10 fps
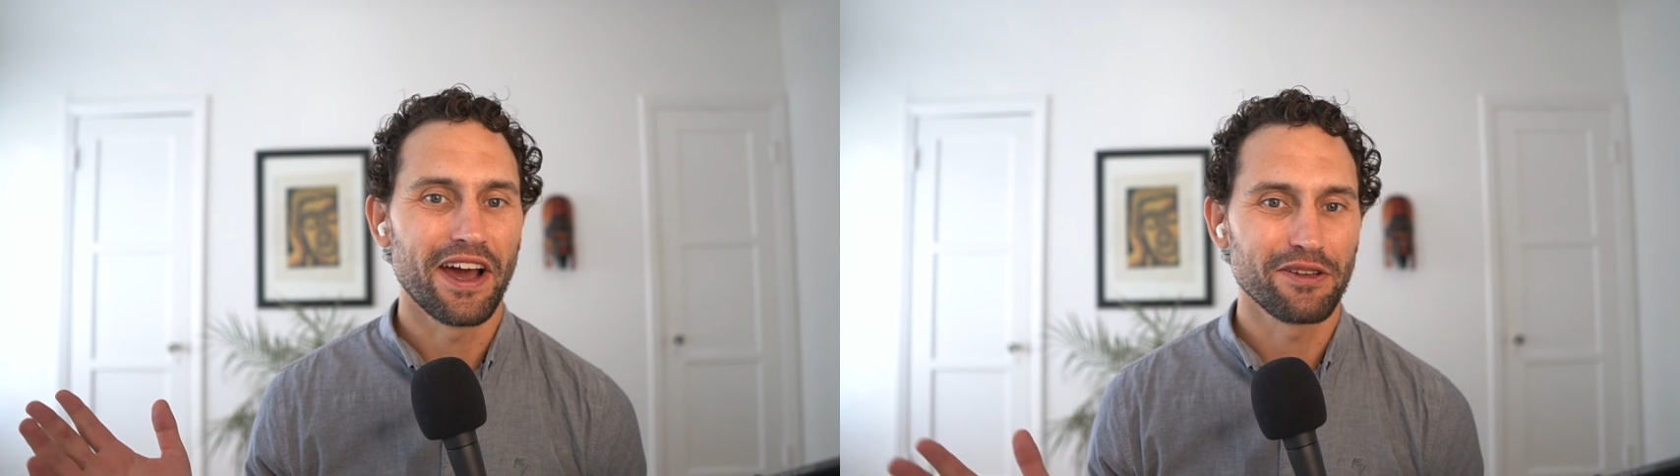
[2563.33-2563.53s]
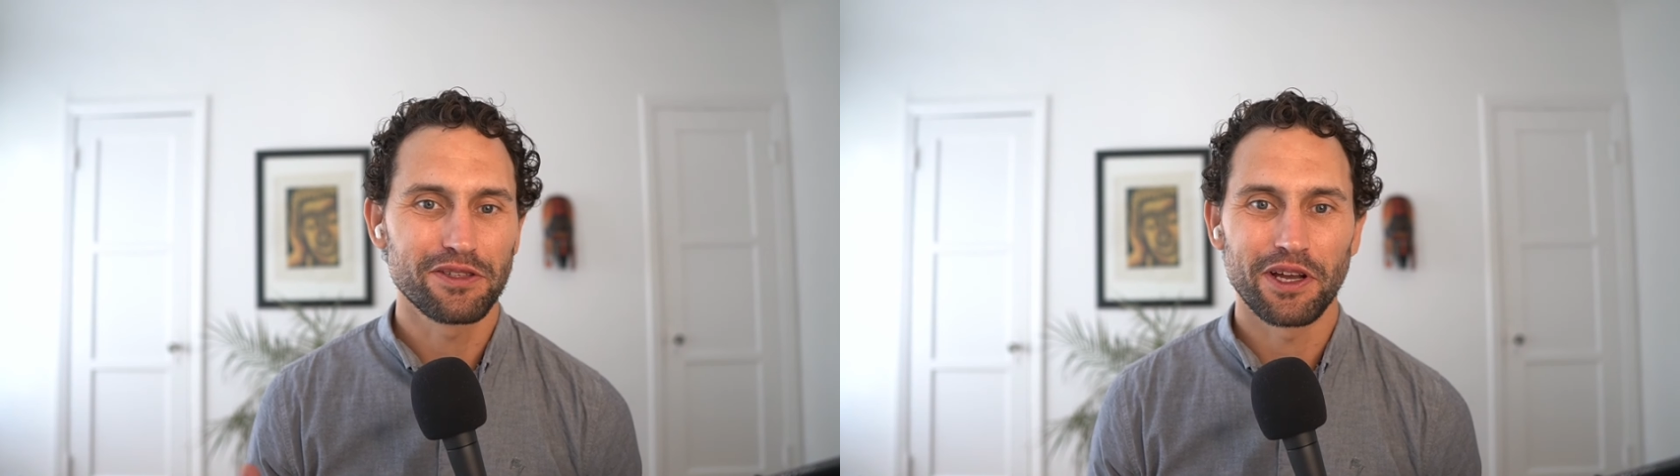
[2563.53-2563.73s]

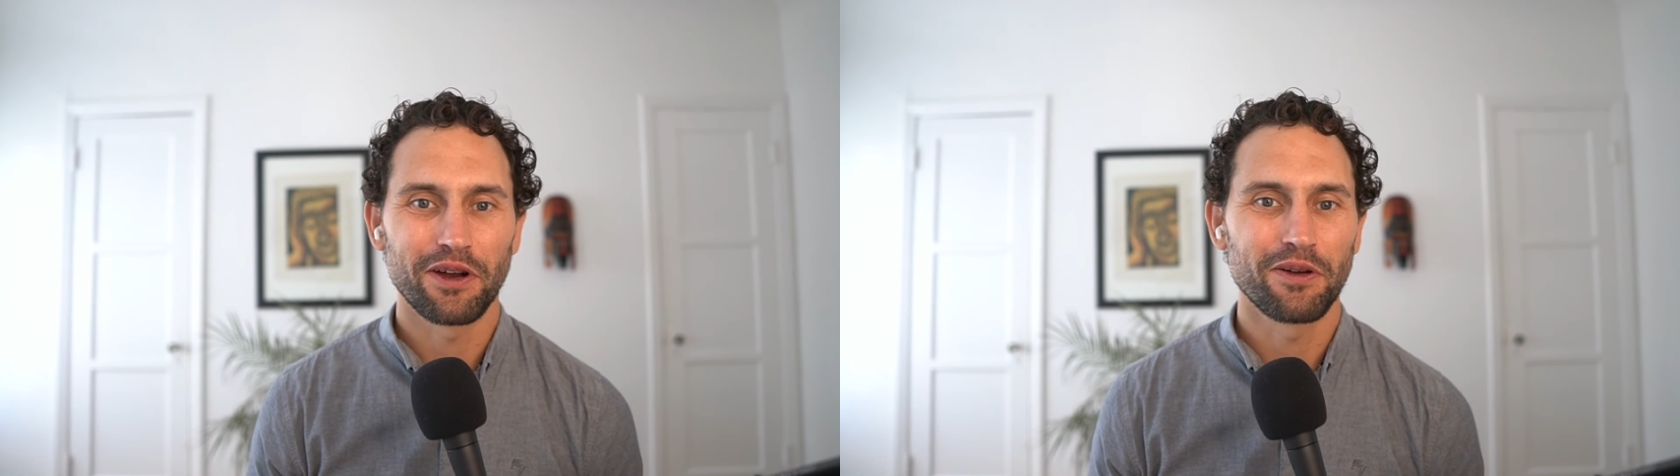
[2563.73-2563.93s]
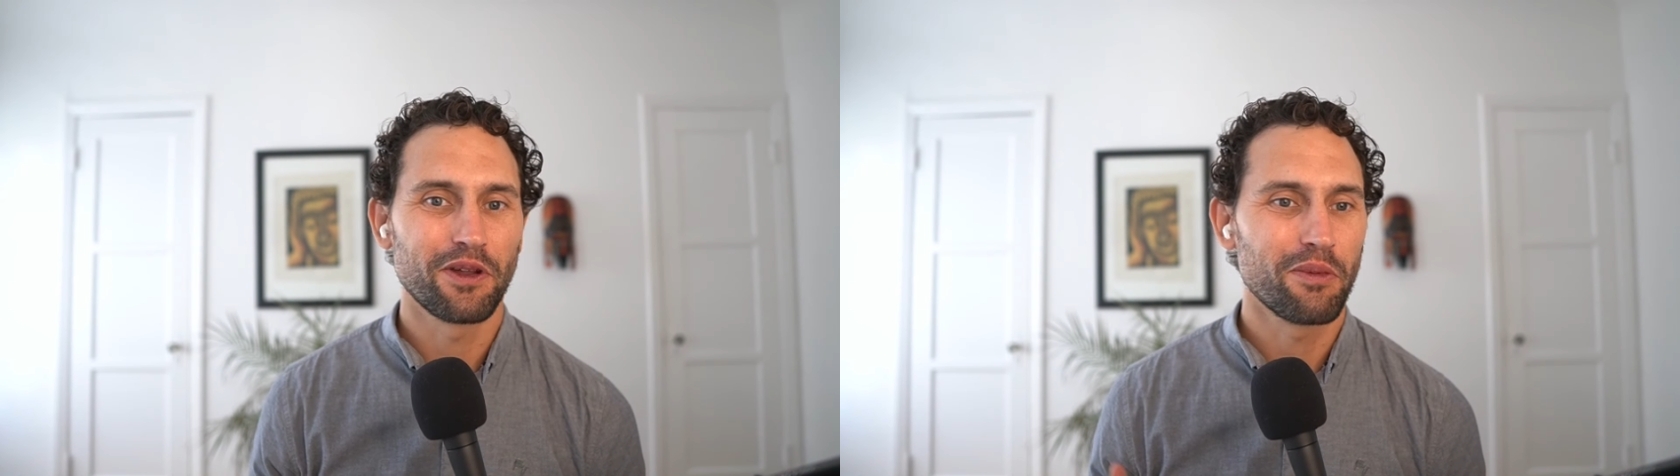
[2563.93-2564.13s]

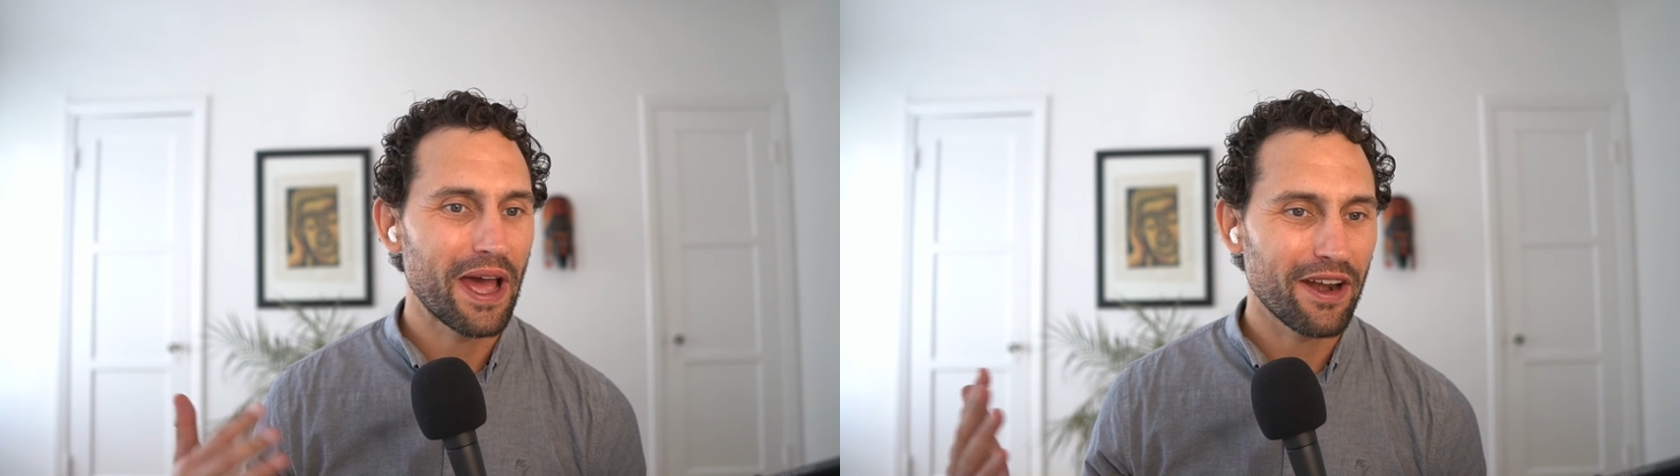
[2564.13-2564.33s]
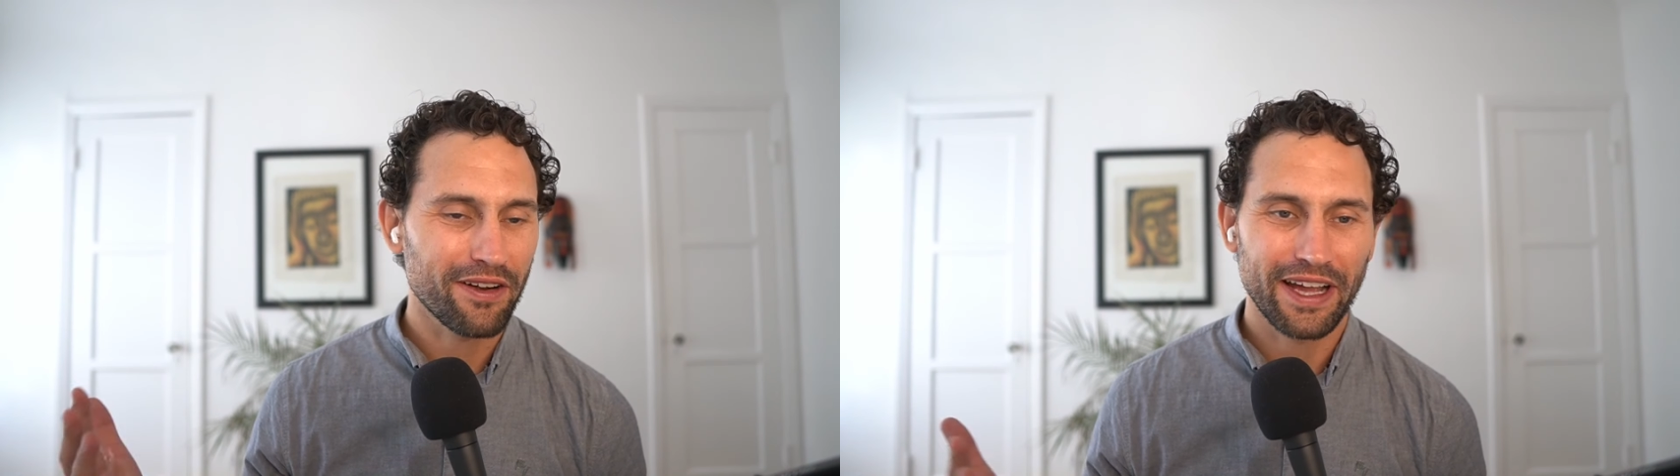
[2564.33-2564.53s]
so no
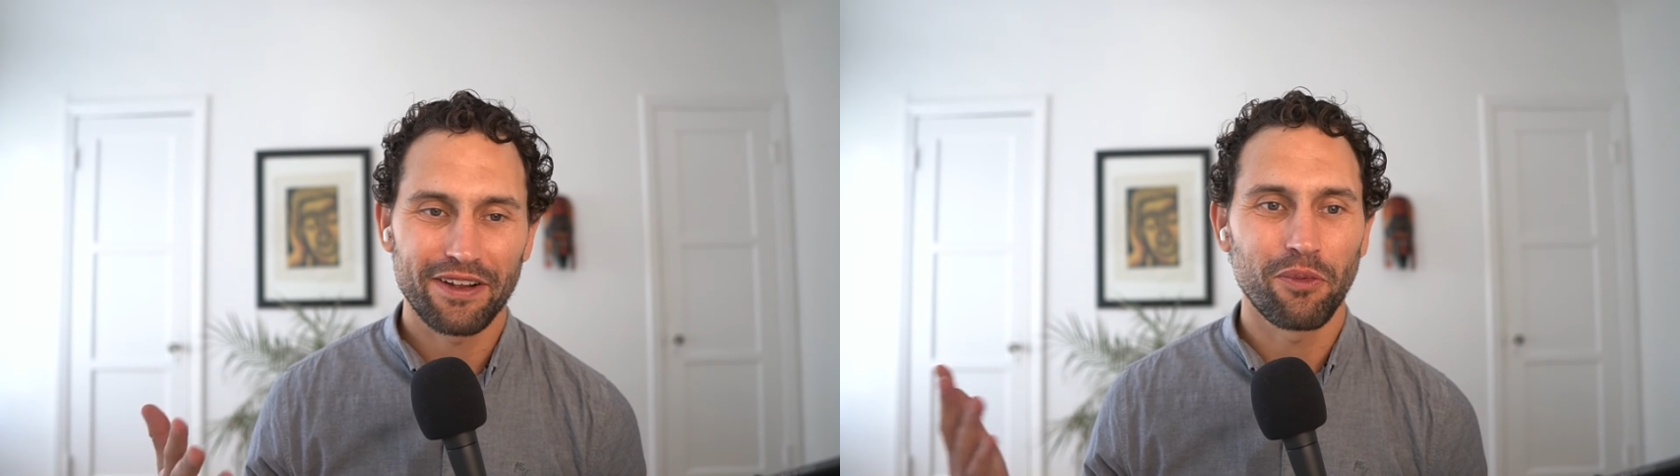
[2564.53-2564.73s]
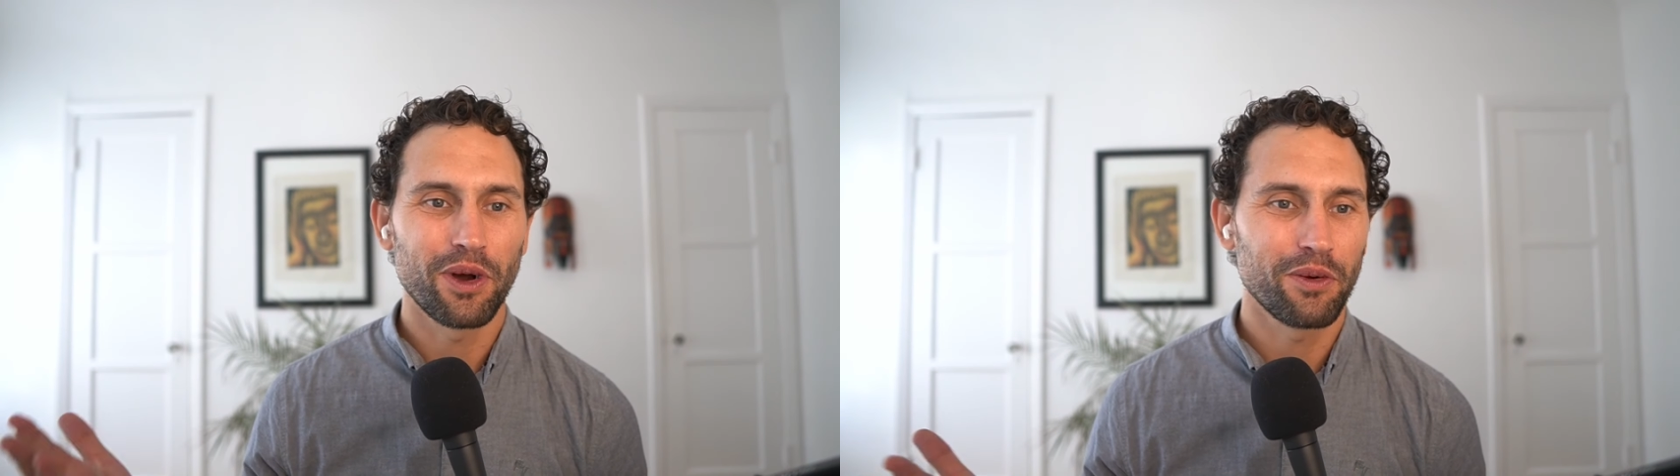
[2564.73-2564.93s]
matter
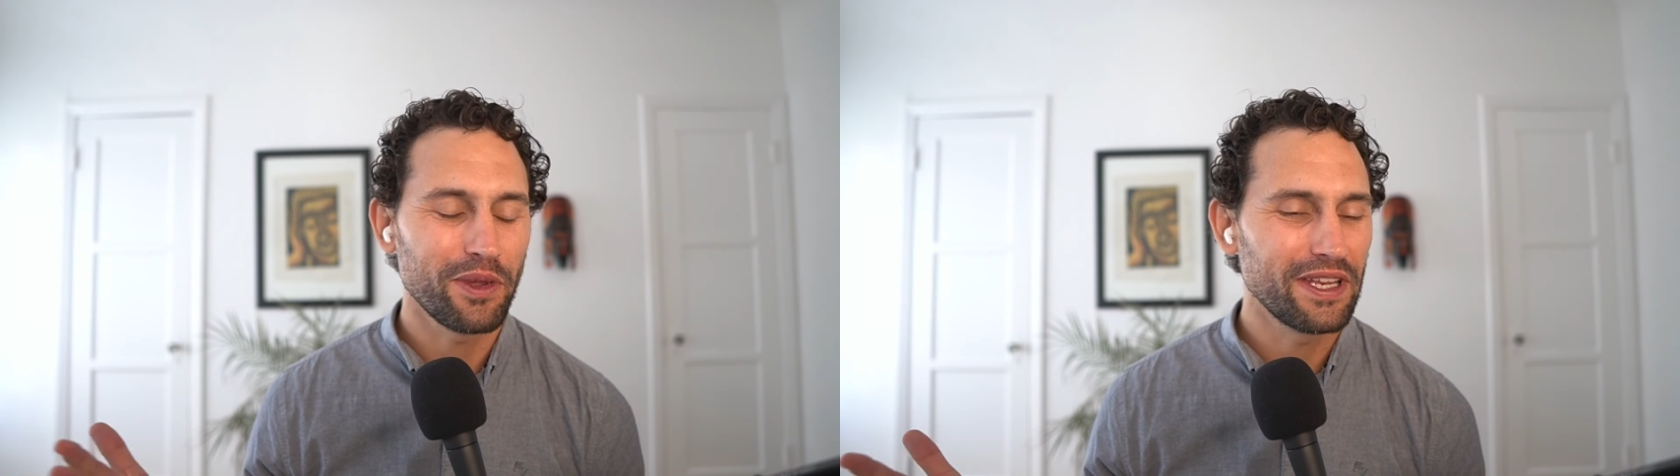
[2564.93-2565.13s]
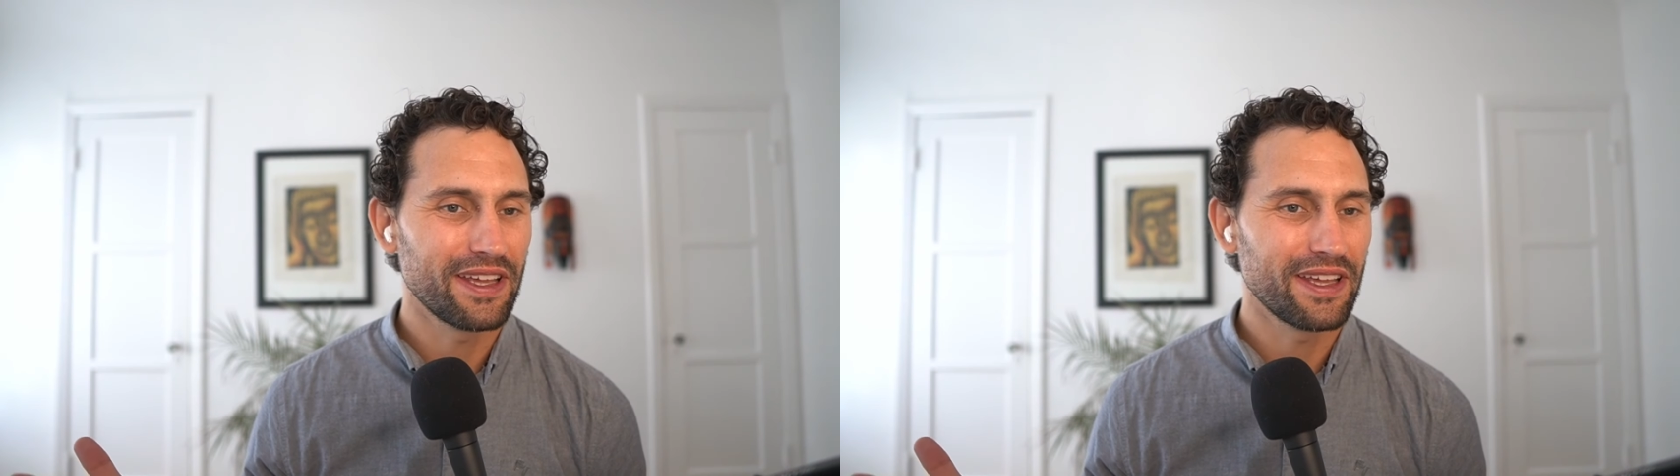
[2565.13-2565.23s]
kind of what we